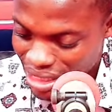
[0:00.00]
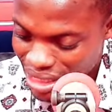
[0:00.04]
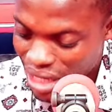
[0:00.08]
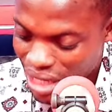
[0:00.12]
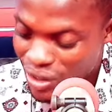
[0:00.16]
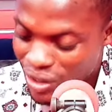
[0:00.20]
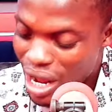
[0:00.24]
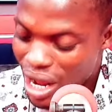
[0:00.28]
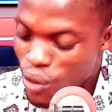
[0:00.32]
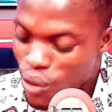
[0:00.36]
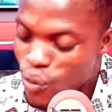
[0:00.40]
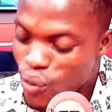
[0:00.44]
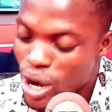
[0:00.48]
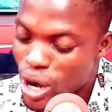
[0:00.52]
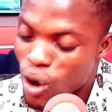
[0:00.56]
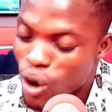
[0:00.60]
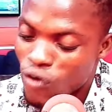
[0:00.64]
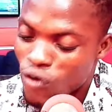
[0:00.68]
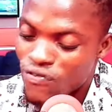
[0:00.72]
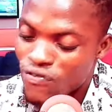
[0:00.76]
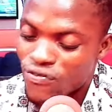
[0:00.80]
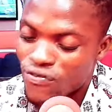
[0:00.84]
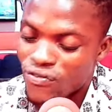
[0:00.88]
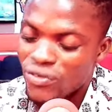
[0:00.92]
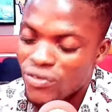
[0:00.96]
another way
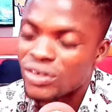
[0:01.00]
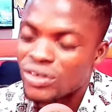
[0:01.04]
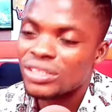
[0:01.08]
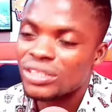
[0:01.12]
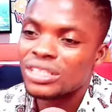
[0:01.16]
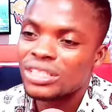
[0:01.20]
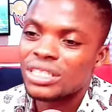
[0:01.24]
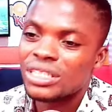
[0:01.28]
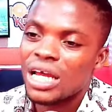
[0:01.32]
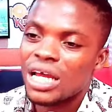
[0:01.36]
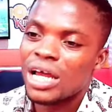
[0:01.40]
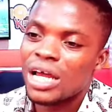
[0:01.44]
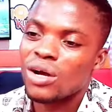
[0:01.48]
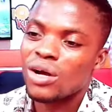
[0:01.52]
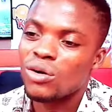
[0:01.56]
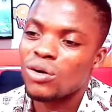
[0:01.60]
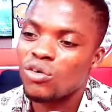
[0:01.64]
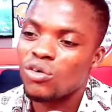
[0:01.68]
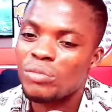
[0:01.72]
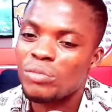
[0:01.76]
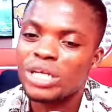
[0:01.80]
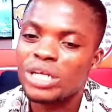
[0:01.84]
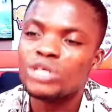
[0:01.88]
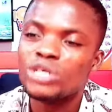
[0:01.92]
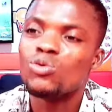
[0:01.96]
of say
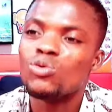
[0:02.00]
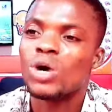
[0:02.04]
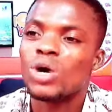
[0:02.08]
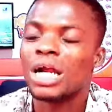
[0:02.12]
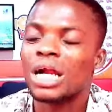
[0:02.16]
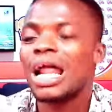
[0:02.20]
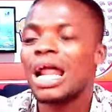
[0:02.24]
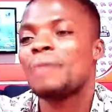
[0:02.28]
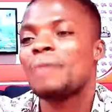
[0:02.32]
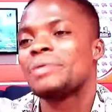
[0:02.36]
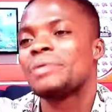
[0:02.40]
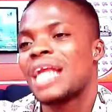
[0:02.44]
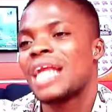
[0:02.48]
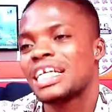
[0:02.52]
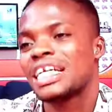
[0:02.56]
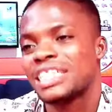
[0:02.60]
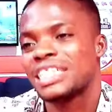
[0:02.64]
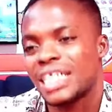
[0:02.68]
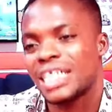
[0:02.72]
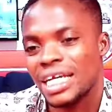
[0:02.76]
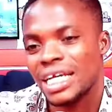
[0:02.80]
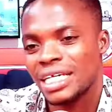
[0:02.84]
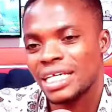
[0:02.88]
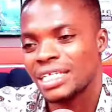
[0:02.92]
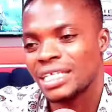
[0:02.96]
ube you club
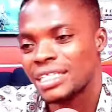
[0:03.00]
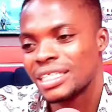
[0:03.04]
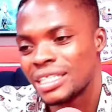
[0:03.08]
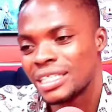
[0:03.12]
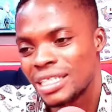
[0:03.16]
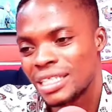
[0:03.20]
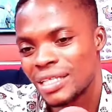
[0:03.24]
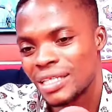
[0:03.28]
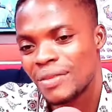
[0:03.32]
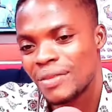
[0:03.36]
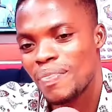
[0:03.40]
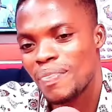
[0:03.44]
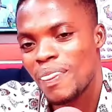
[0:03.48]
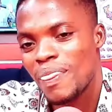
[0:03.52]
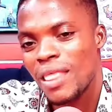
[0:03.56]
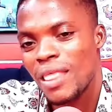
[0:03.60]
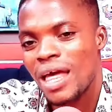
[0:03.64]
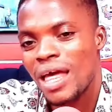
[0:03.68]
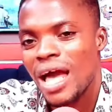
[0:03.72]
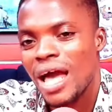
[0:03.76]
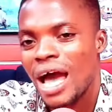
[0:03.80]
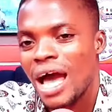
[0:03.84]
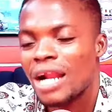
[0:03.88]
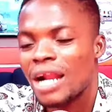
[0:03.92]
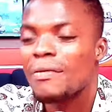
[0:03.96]
naturally.
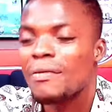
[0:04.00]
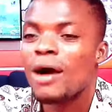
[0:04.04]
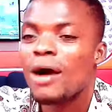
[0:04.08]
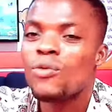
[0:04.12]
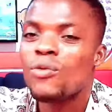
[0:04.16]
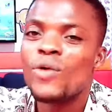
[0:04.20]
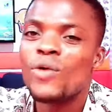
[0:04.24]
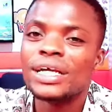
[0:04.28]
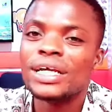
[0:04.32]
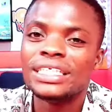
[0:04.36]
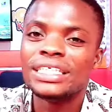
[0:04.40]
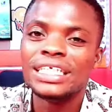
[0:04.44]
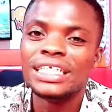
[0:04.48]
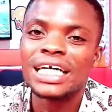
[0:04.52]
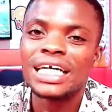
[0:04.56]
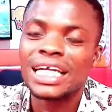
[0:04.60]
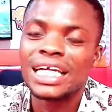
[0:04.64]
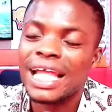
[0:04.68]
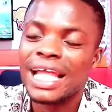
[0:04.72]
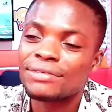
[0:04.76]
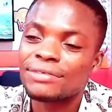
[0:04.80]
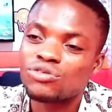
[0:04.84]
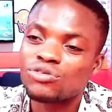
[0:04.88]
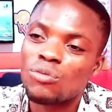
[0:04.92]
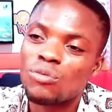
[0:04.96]
Araba ko edi
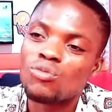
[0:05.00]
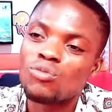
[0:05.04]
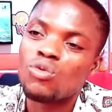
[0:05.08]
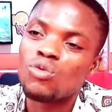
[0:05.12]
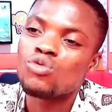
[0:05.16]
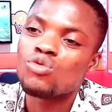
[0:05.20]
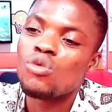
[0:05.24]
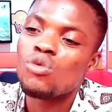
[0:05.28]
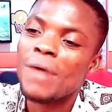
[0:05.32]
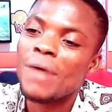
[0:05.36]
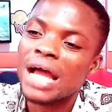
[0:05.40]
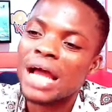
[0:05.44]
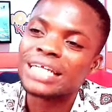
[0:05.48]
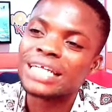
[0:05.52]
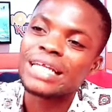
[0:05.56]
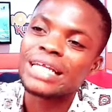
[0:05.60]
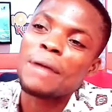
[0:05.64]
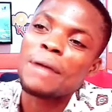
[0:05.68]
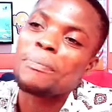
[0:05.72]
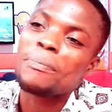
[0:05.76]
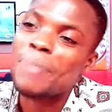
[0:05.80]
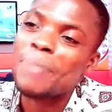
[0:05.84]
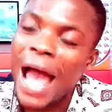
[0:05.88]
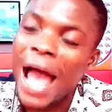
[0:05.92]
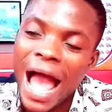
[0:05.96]
class o mu krum
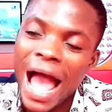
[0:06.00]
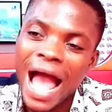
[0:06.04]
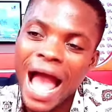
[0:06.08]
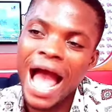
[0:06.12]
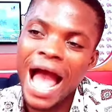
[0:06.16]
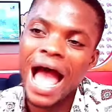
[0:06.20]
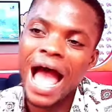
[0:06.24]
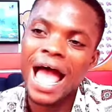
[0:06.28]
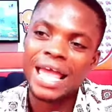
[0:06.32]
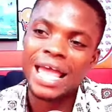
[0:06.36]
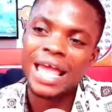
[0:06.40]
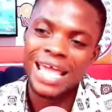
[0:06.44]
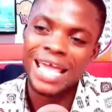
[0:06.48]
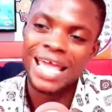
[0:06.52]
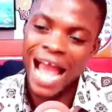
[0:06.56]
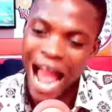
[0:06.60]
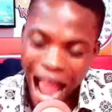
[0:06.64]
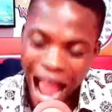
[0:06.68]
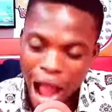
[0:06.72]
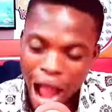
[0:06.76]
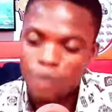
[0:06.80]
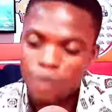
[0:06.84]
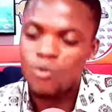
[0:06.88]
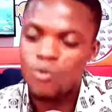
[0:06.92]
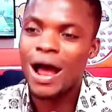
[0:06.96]
hanya pa ya
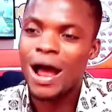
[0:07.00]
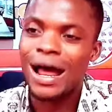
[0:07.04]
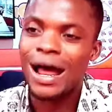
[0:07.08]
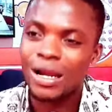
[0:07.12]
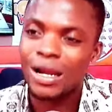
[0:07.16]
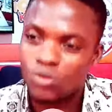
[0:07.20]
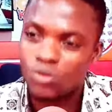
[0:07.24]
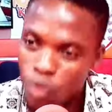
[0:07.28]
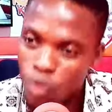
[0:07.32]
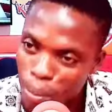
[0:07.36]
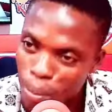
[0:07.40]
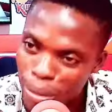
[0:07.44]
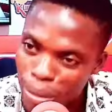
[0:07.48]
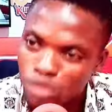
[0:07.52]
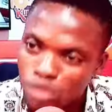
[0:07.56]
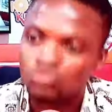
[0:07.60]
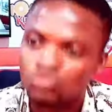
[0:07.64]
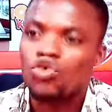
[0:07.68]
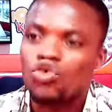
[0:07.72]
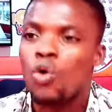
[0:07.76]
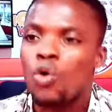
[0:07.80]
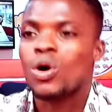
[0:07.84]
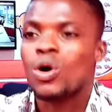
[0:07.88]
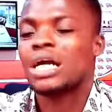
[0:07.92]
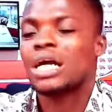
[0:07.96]
hawa number
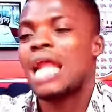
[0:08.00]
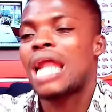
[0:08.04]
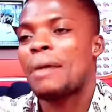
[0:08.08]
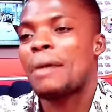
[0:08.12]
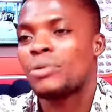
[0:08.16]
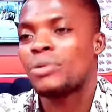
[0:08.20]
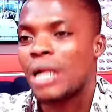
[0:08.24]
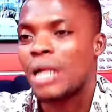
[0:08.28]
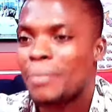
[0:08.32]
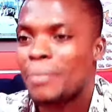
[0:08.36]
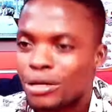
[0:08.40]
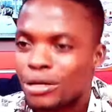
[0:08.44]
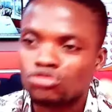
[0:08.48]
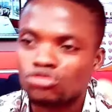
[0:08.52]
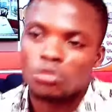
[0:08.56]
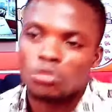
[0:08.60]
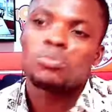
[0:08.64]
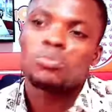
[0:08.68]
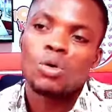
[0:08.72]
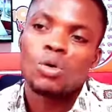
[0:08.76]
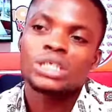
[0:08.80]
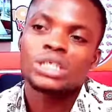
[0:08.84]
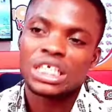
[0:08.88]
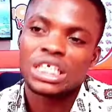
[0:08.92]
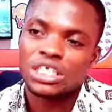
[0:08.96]
tom club na ma
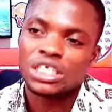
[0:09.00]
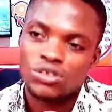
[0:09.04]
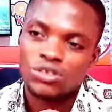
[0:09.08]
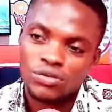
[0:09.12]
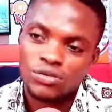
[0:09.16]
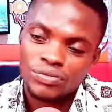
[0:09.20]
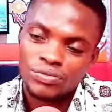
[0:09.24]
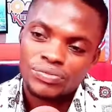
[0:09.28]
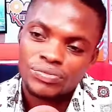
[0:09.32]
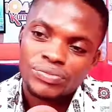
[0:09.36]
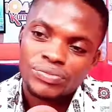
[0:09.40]
supporters no